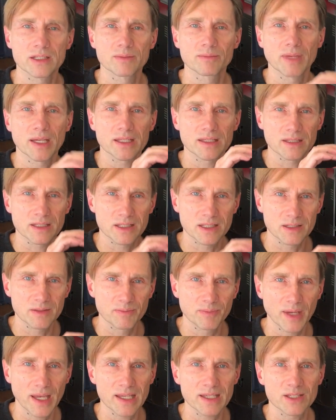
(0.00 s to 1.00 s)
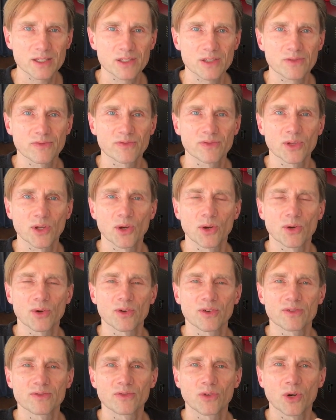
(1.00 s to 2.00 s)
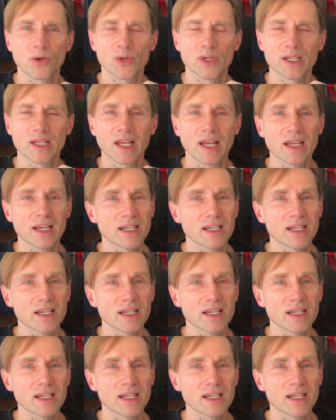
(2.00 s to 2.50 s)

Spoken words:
to make the space flow forward.